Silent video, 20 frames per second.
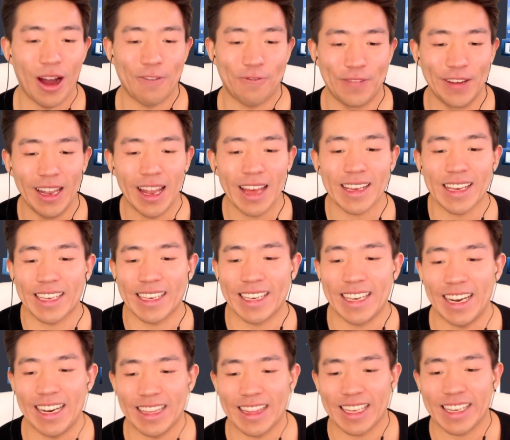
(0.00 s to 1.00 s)
I feel like a
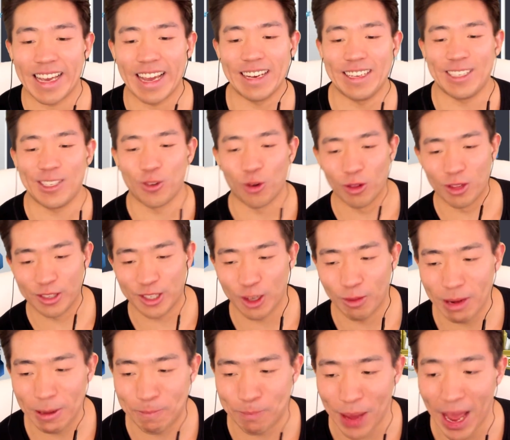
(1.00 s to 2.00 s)
kid at the candy store. There's so
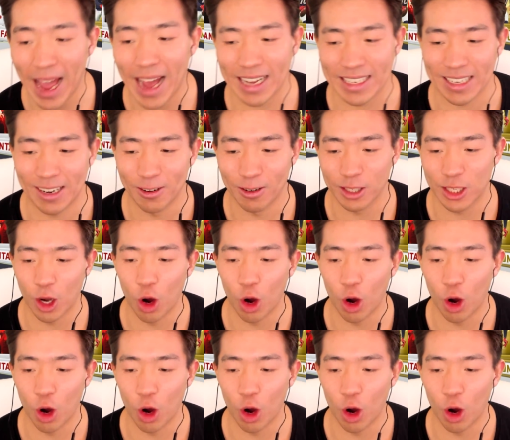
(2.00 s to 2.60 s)
many packs. I don't know what to